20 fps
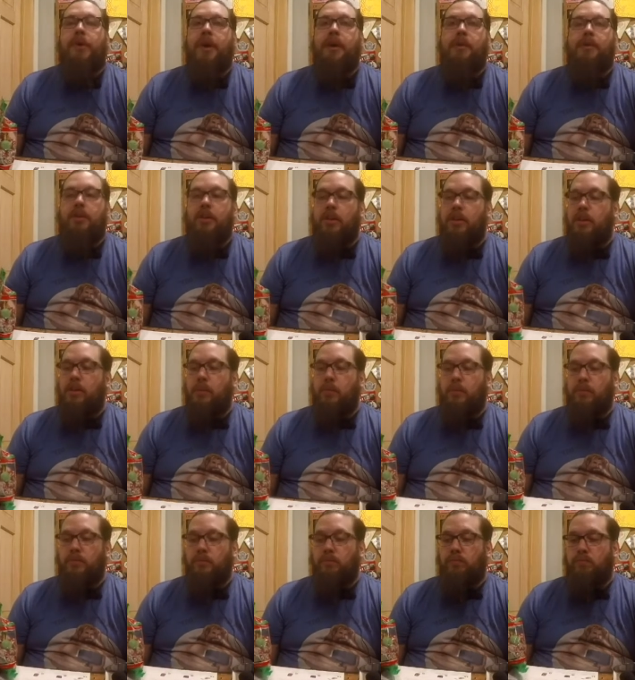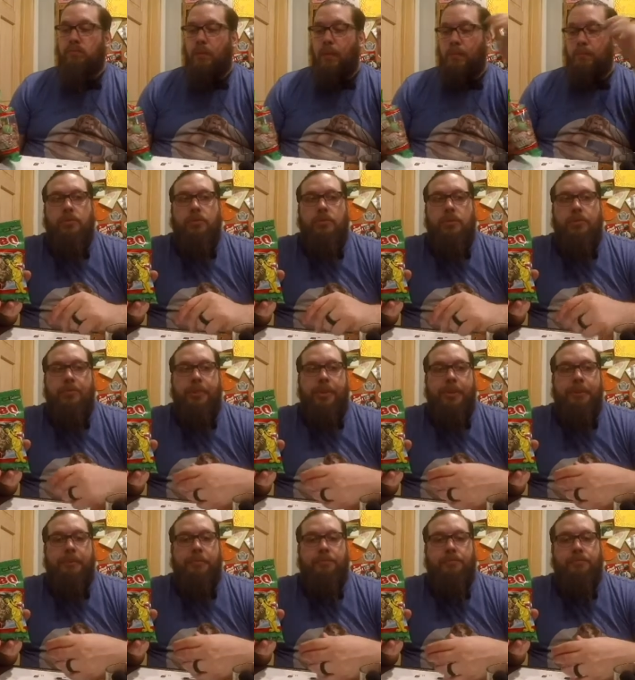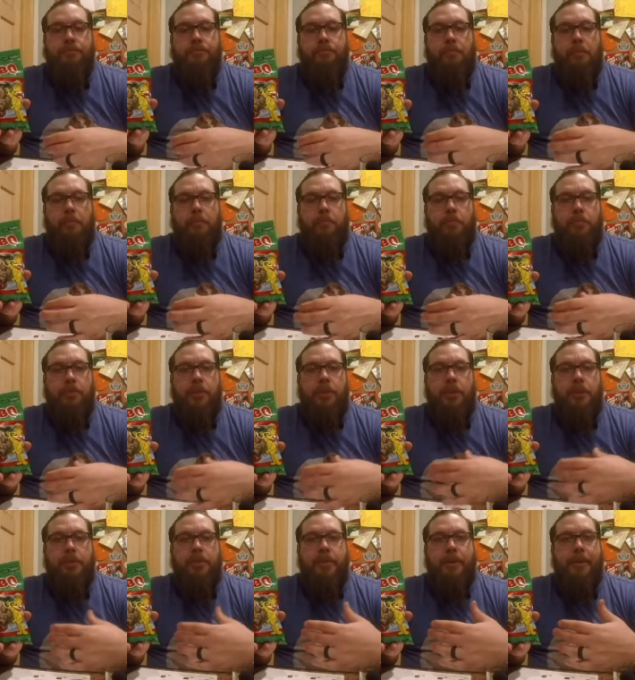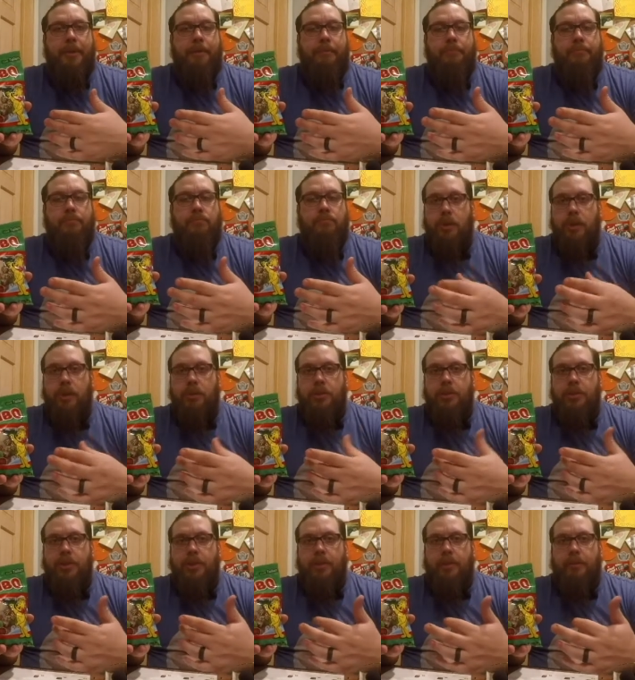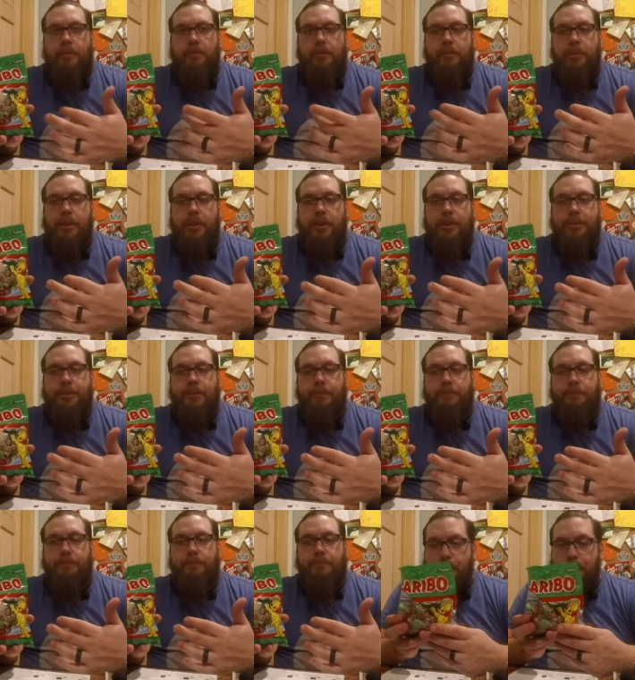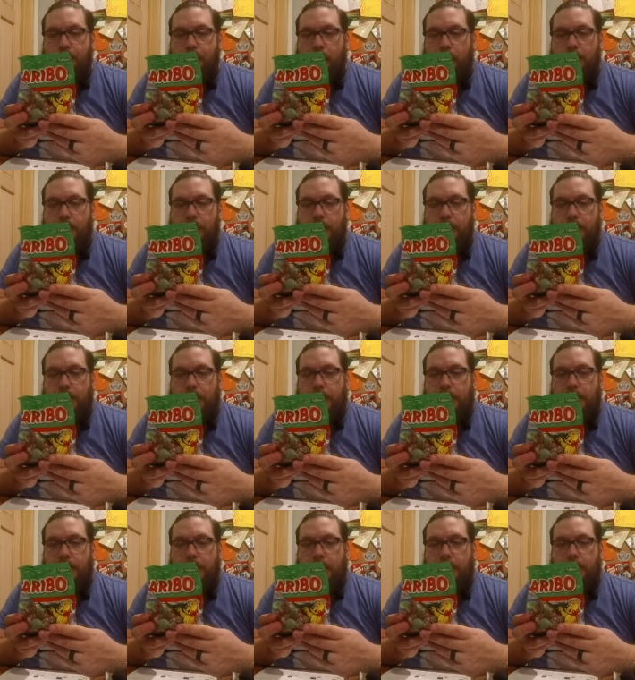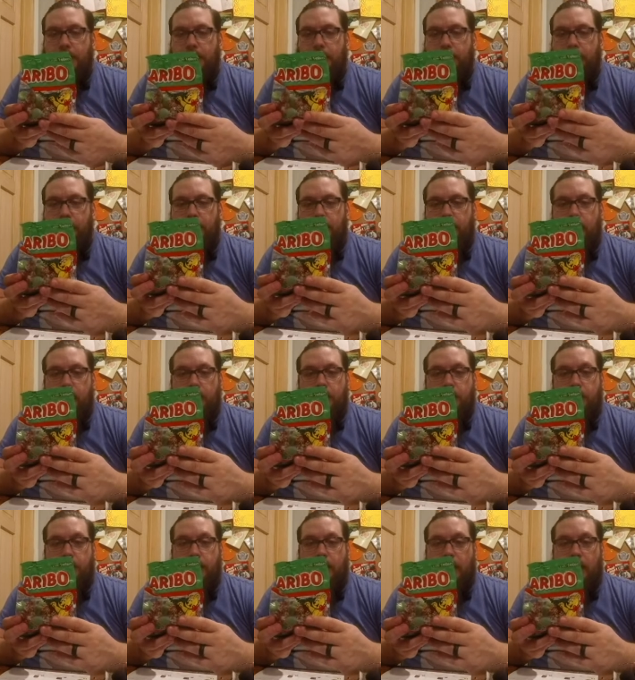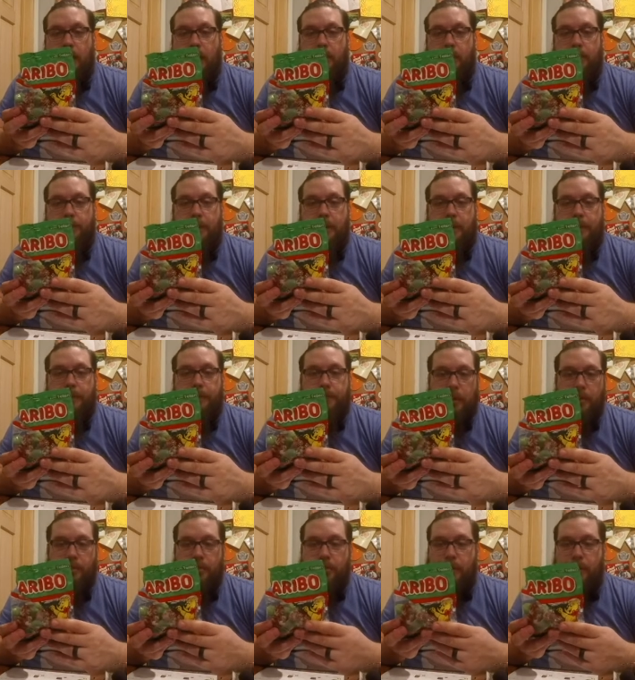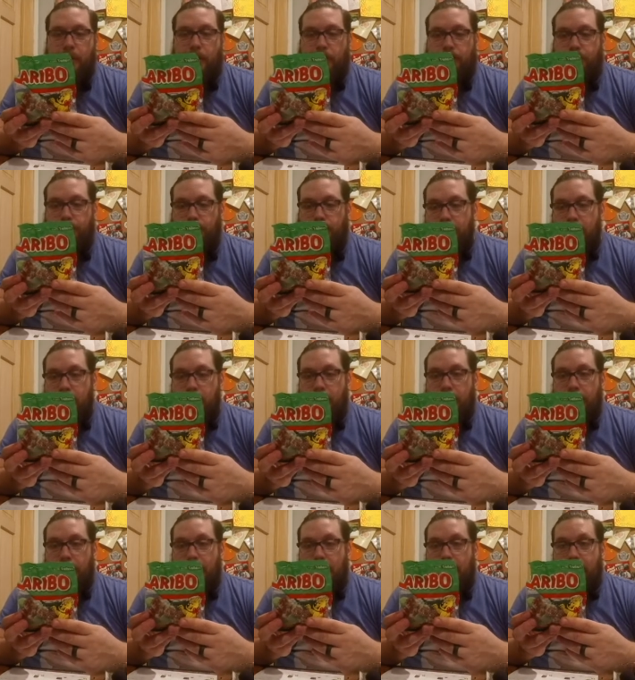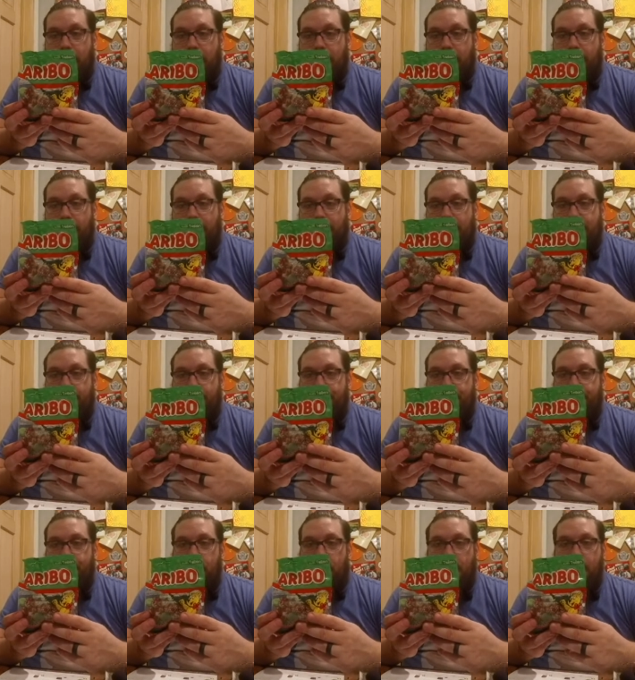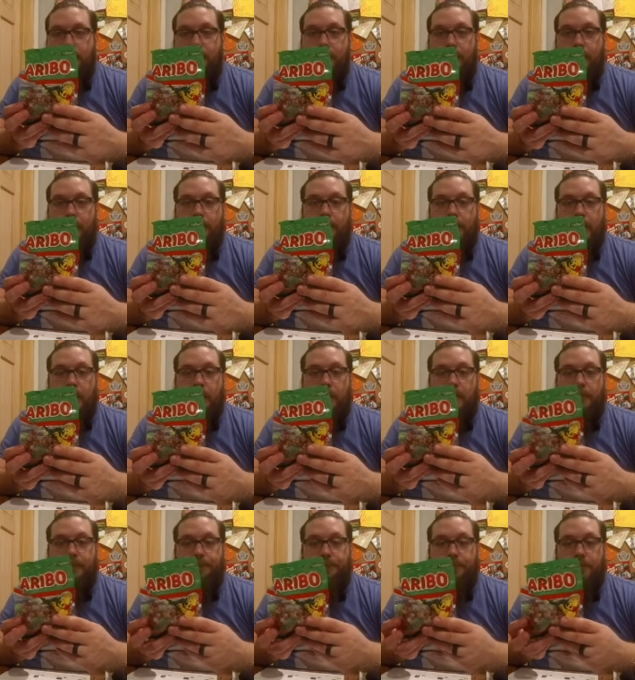I don't think they do. To me, it tastes like a generic fruitiness. All the ingredients are in different languages that I don't speak, so I can't even guess as to what flavor.